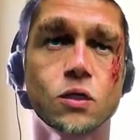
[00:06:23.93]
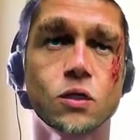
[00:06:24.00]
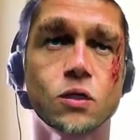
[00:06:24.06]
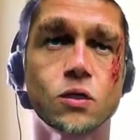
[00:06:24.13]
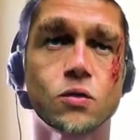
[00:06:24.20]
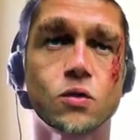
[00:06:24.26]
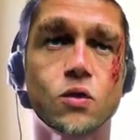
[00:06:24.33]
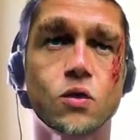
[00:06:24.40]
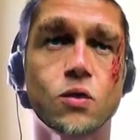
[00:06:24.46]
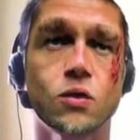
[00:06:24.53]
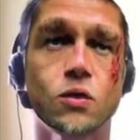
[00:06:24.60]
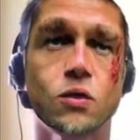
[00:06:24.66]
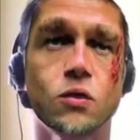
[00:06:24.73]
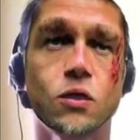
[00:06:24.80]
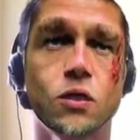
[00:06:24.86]
is over
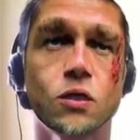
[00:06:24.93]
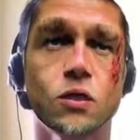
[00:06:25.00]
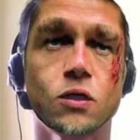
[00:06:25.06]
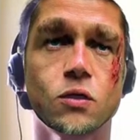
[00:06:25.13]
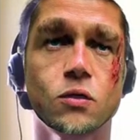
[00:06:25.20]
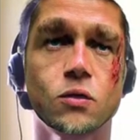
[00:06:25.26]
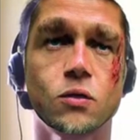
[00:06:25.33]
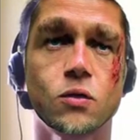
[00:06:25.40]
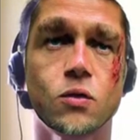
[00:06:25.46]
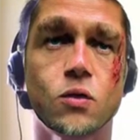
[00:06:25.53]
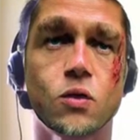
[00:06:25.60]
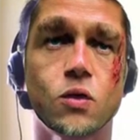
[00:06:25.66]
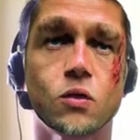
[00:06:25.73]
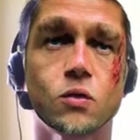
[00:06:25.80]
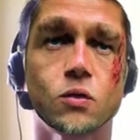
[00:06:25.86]
the layer
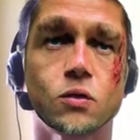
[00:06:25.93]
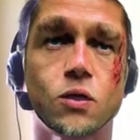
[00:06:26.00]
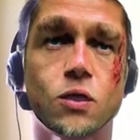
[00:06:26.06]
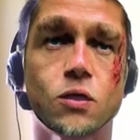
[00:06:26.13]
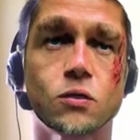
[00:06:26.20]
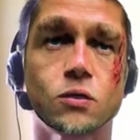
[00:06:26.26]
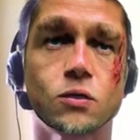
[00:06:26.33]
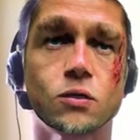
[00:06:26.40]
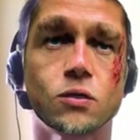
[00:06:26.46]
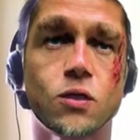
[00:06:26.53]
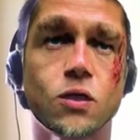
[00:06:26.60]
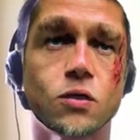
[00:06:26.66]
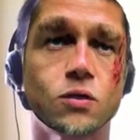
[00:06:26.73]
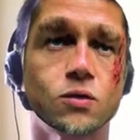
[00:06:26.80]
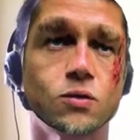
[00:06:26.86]
of the Tyson
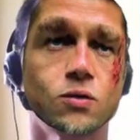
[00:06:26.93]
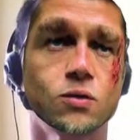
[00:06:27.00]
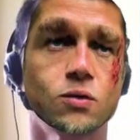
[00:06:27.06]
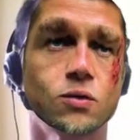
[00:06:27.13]
tattoo,